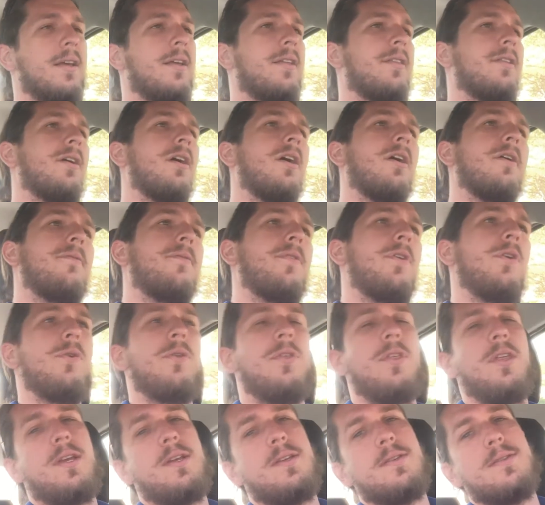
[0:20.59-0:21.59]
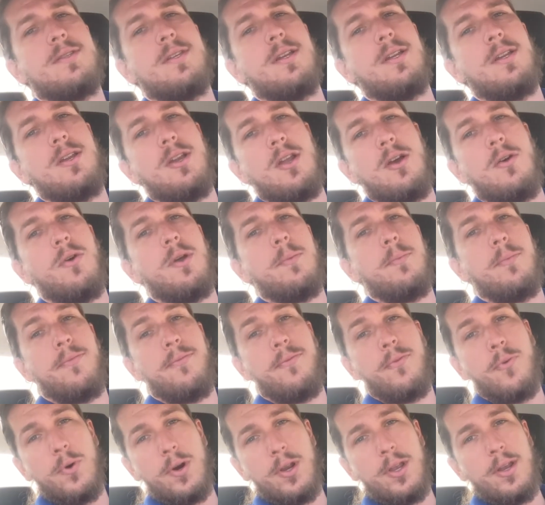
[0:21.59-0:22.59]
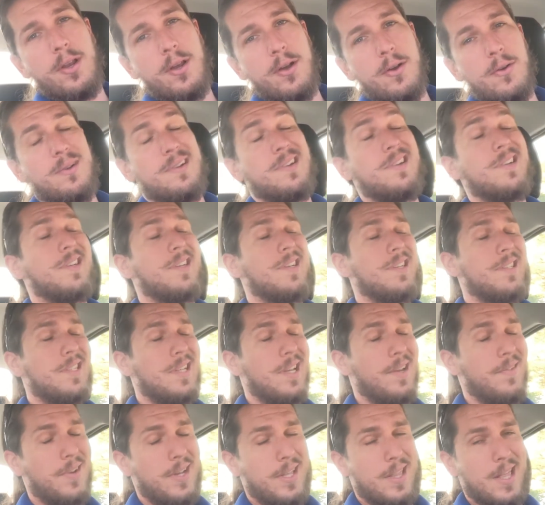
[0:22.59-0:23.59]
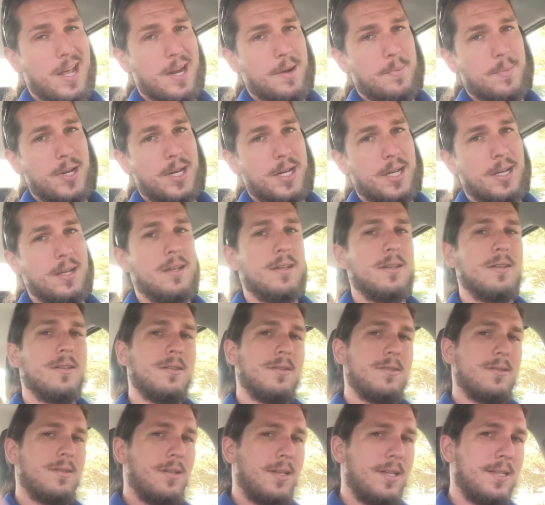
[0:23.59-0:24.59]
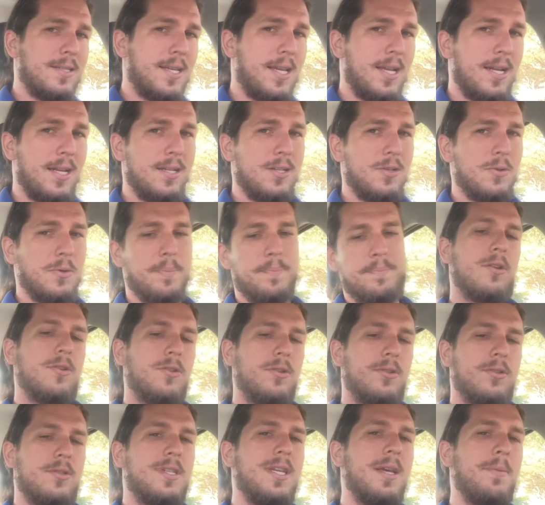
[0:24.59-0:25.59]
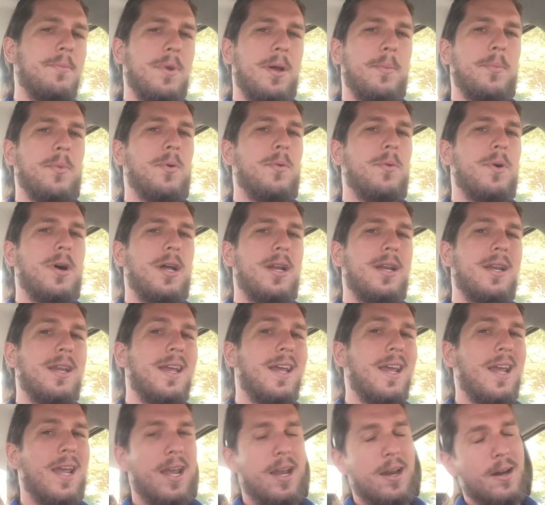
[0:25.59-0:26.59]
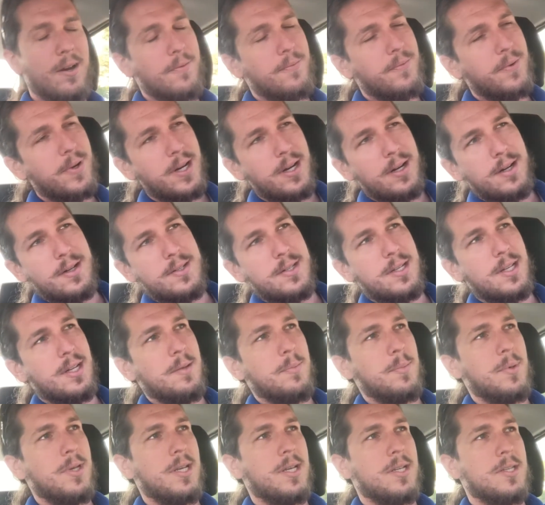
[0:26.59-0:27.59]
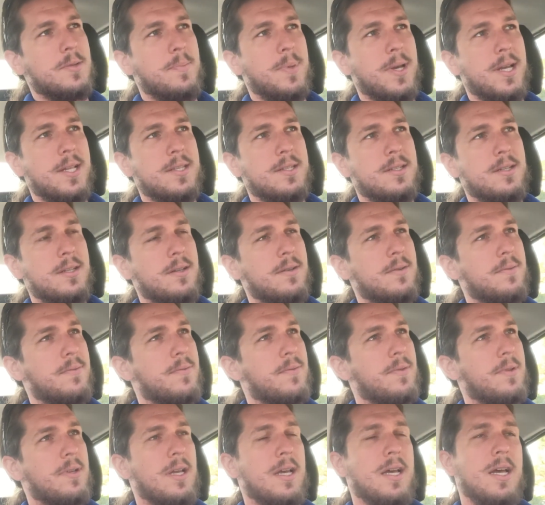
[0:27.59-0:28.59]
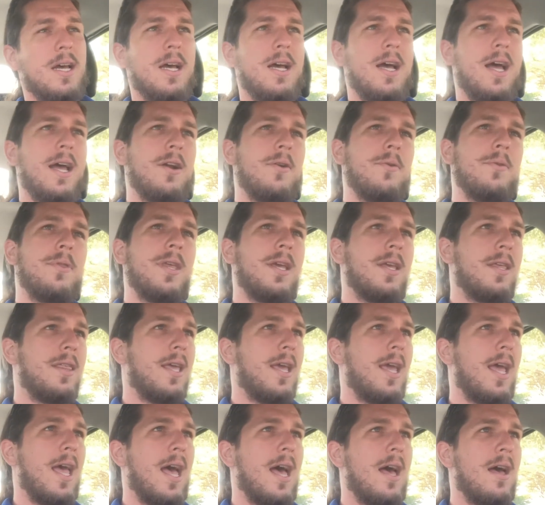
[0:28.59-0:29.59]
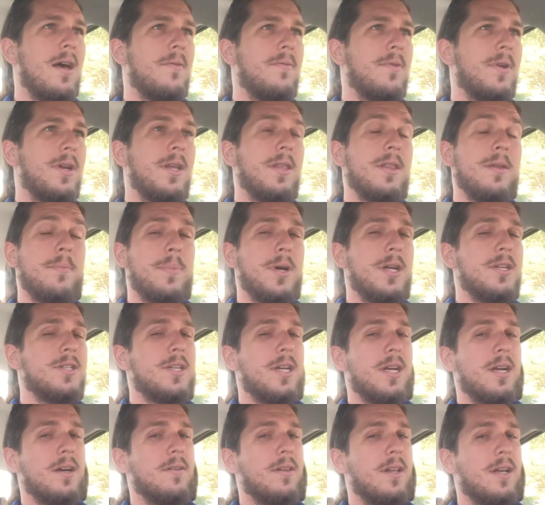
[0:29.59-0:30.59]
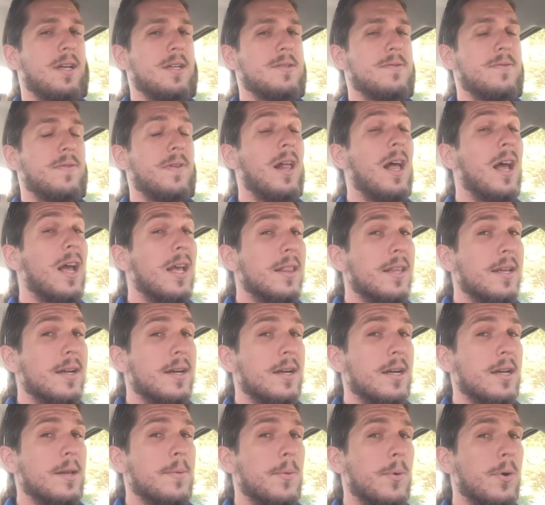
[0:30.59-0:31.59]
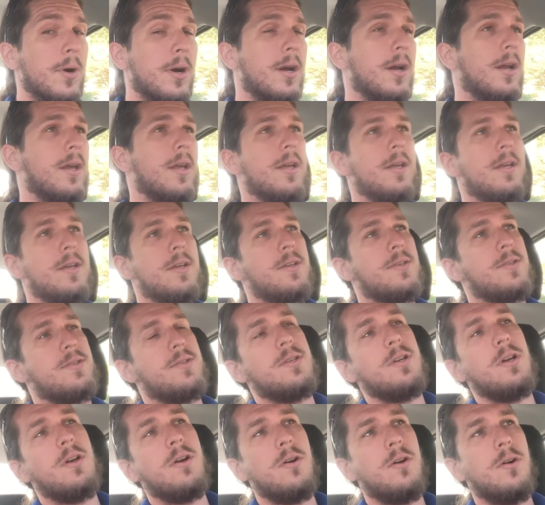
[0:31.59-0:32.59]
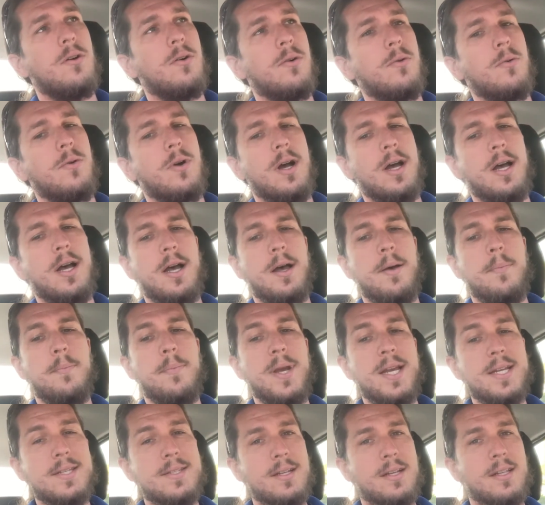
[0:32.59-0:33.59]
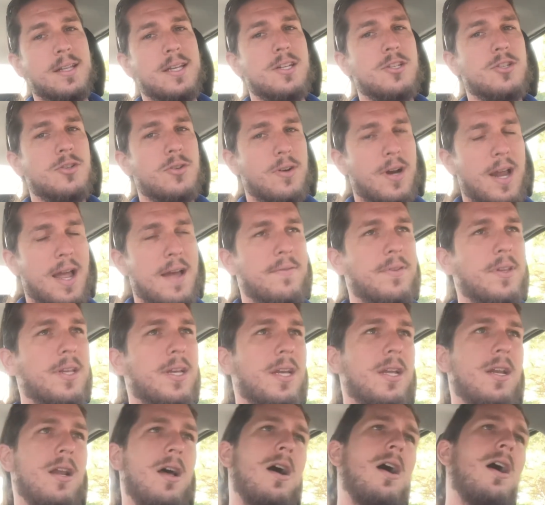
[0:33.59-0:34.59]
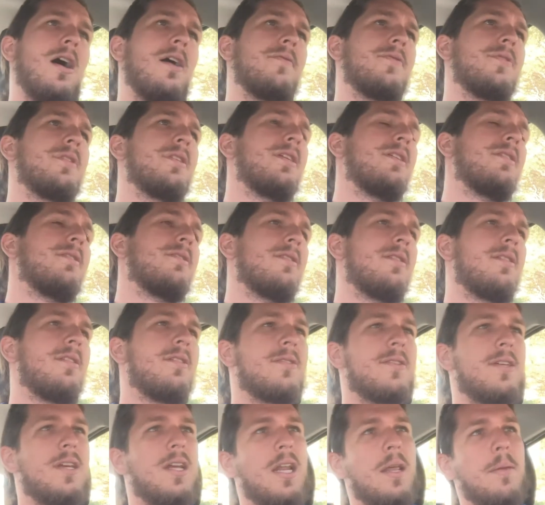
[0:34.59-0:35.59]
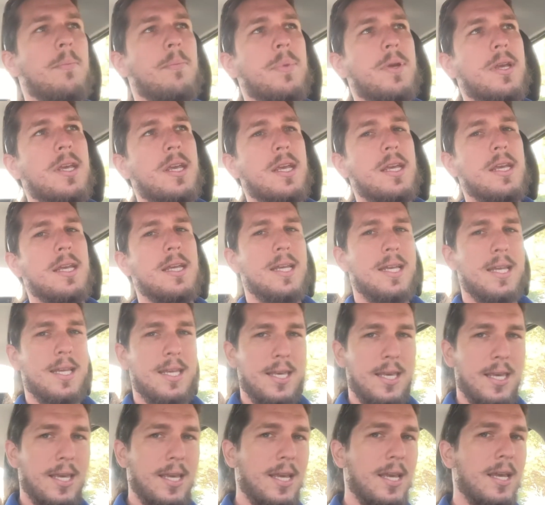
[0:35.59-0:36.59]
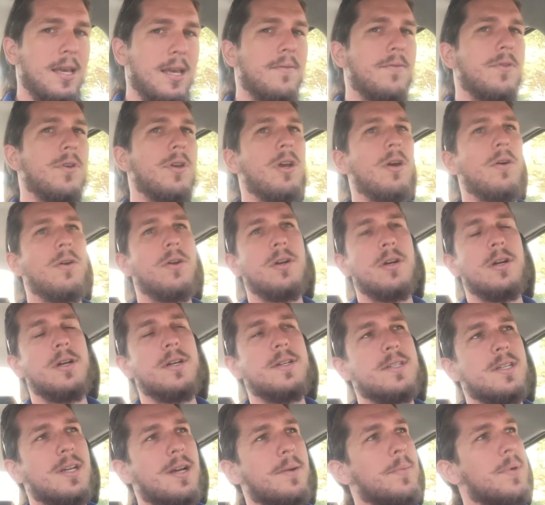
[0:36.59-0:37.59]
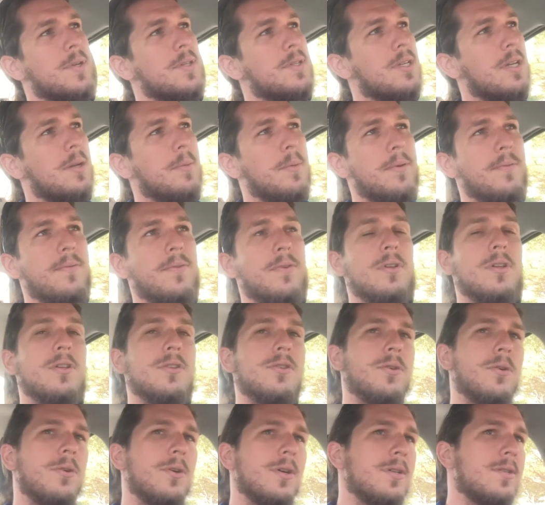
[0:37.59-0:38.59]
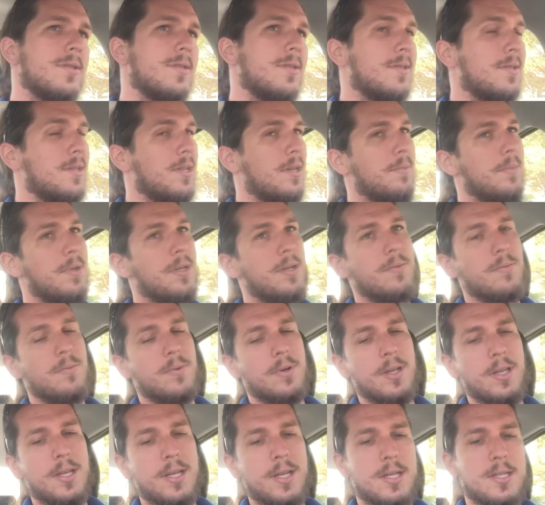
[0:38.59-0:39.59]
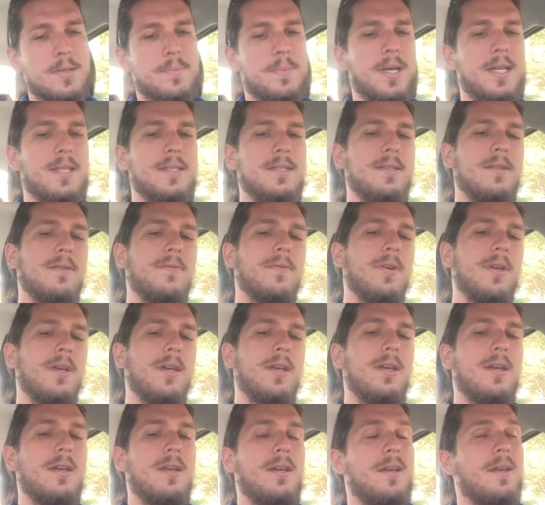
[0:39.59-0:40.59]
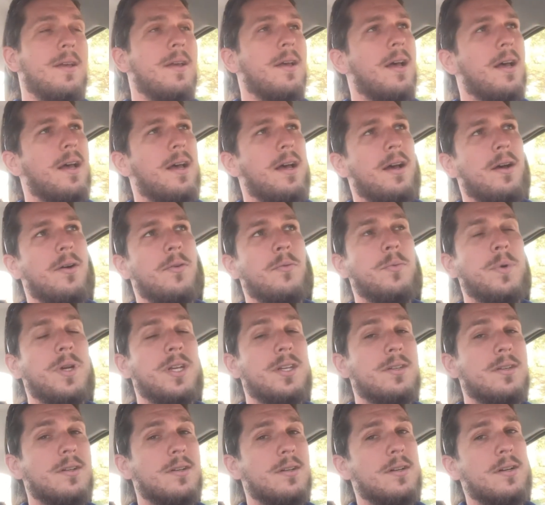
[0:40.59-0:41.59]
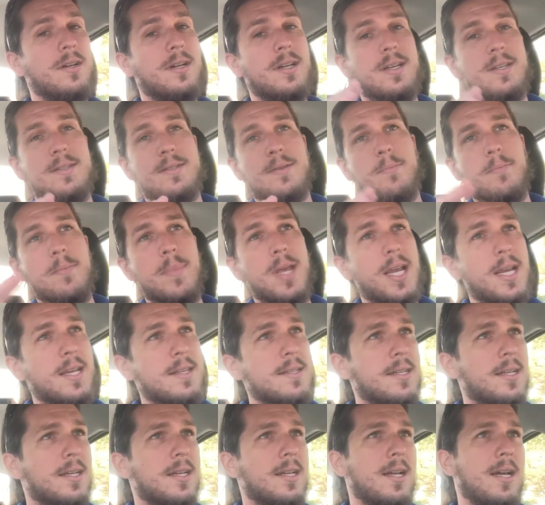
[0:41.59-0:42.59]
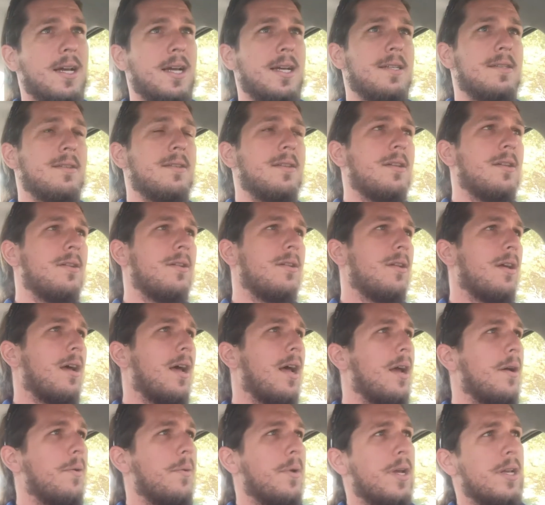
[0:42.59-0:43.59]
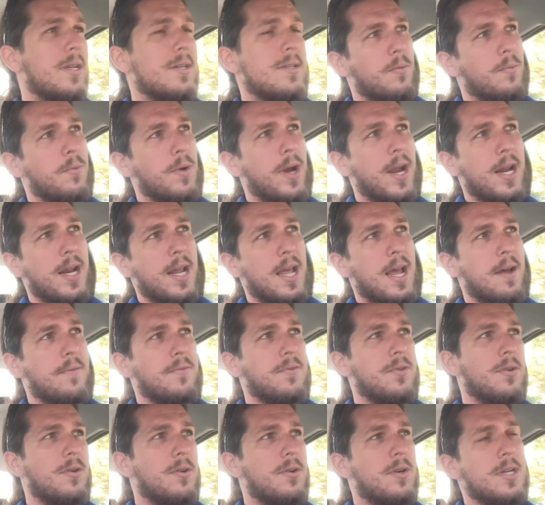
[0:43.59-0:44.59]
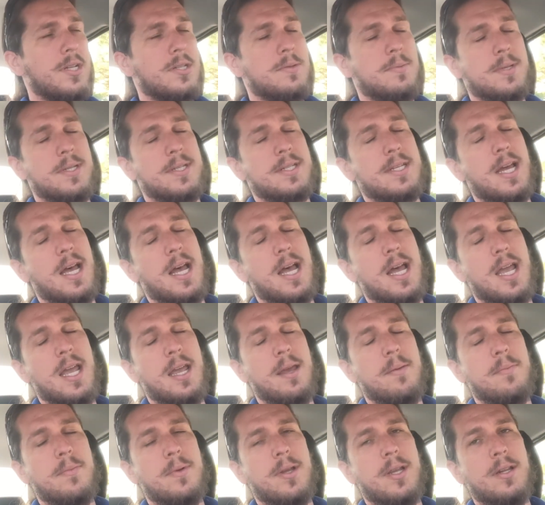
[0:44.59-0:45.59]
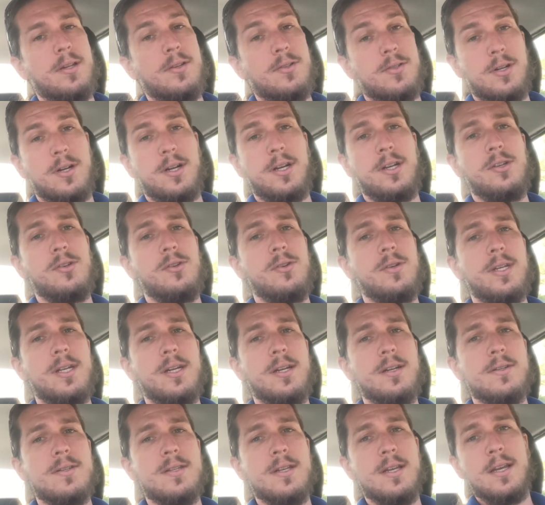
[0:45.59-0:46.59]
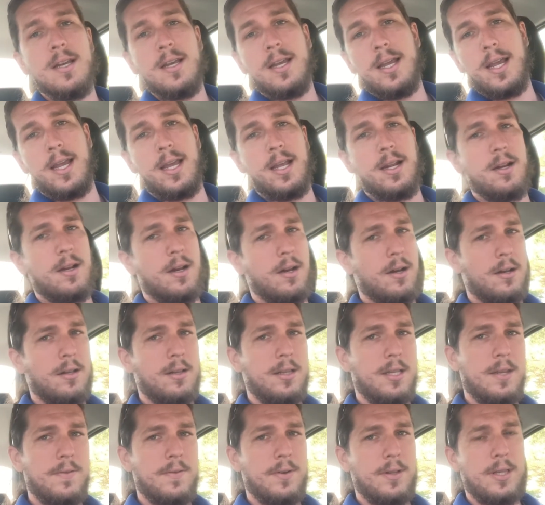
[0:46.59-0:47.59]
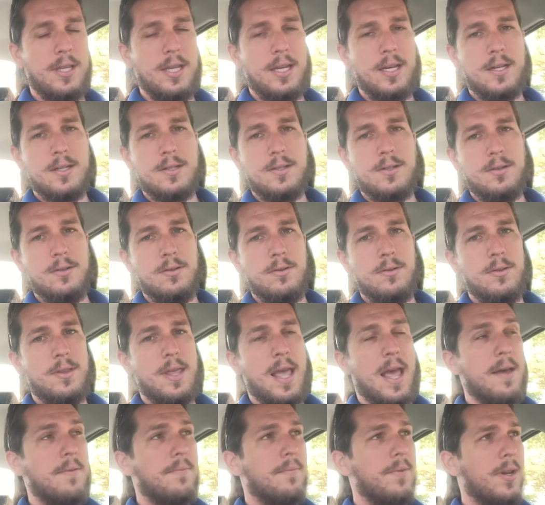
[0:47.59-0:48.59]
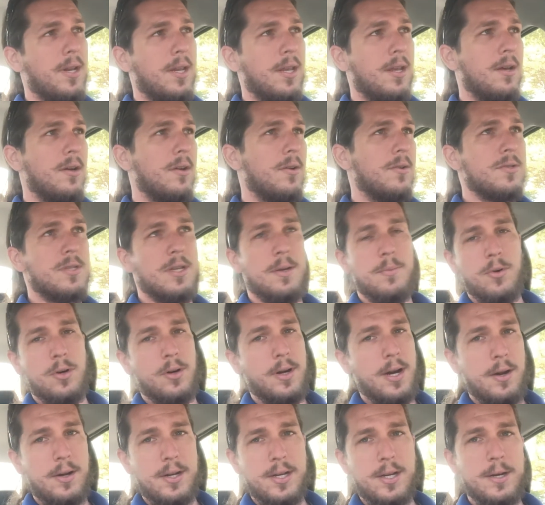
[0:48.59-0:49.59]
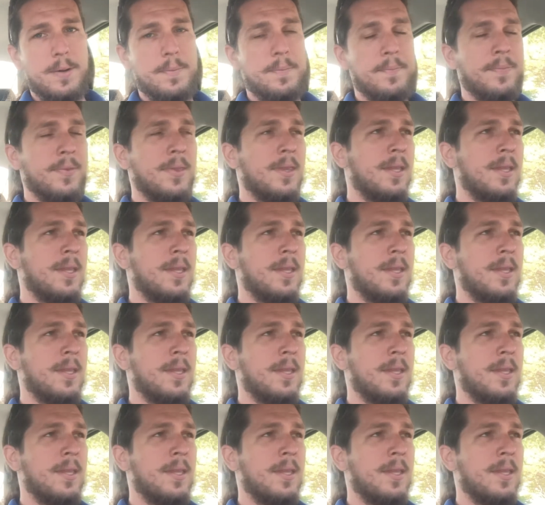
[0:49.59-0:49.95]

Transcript: there are a few things that knowing before you go could save you a lot of money, so let's get into them. Tip number one, airfare is going to be expensive. I don't think they have any of the budget airlines flying there anymore. So basically traveling in off season is going to be key. If you go during summer, it's going to be full of tourists. It's going to be really expensive. Winter is amazing in Iceland. I went right after Christmas time and during New Year's, and I'll leave a link to that video somewhere around here.